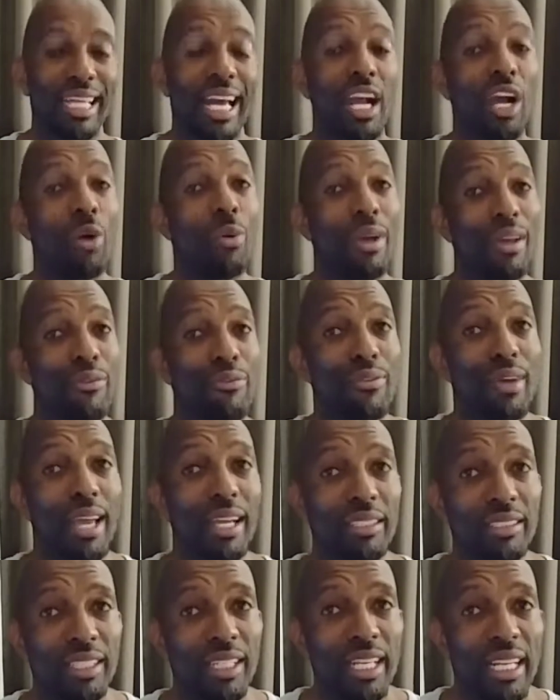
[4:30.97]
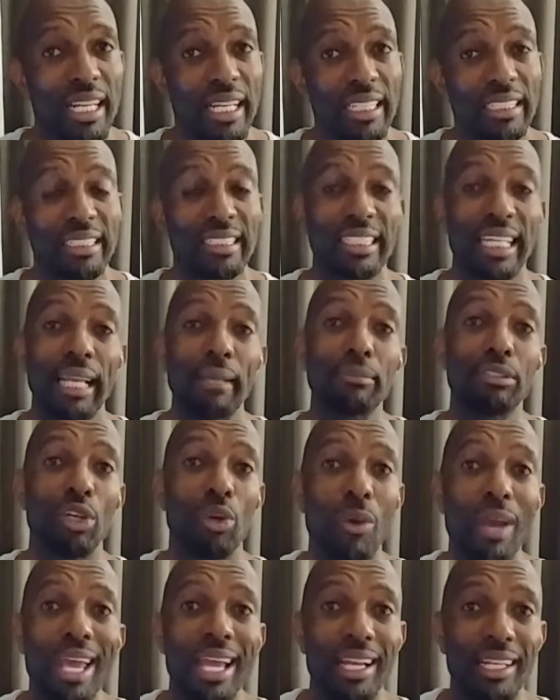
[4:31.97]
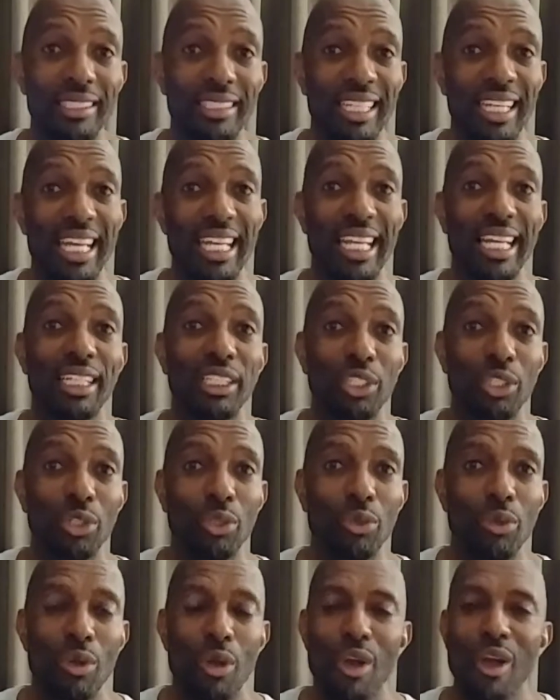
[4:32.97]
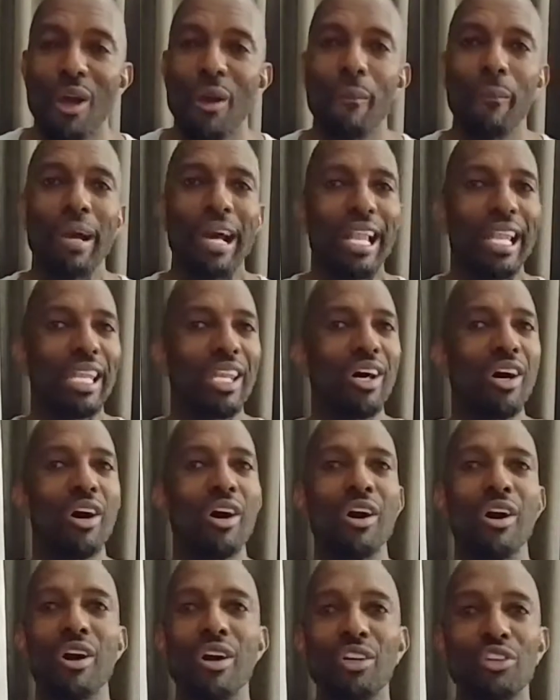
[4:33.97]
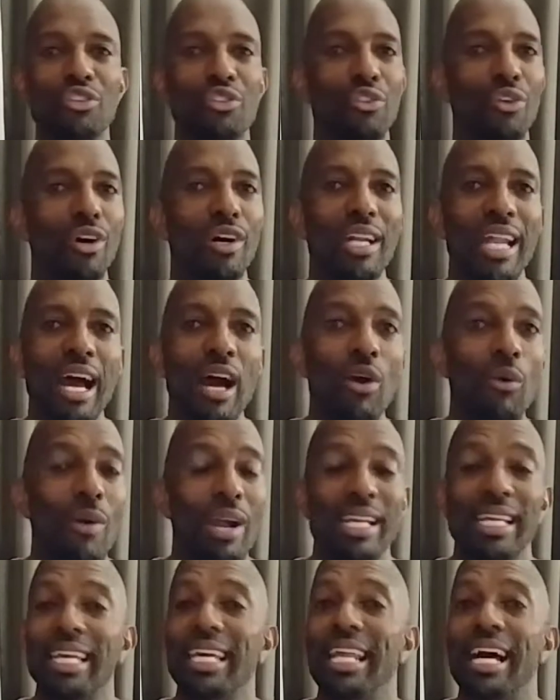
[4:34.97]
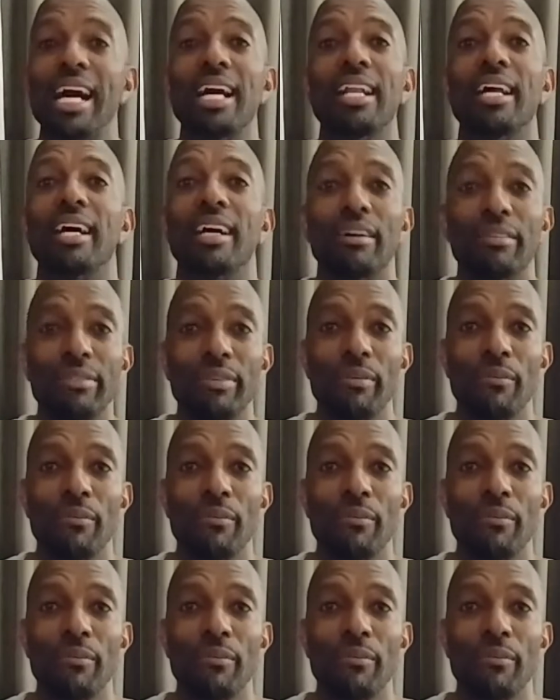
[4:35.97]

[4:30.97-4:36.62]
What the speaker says: That quick fix seems quick to get into, but a long, drawn-out way to get out of.